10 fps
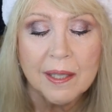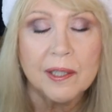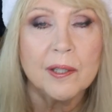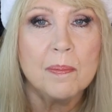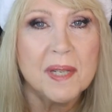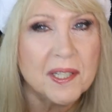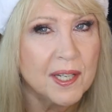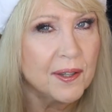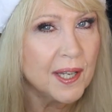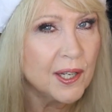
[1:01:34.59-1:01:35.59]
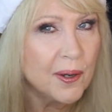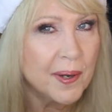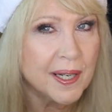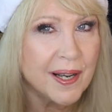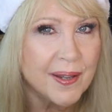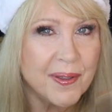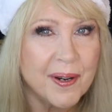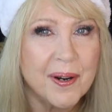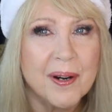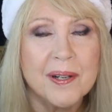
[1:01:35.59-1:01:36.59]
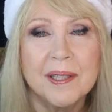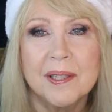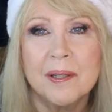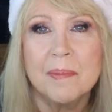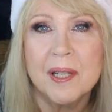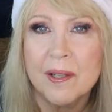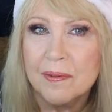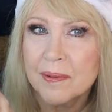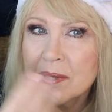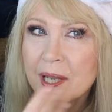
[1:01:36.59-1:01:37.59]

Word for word: Little minty thing going on there, a little bit of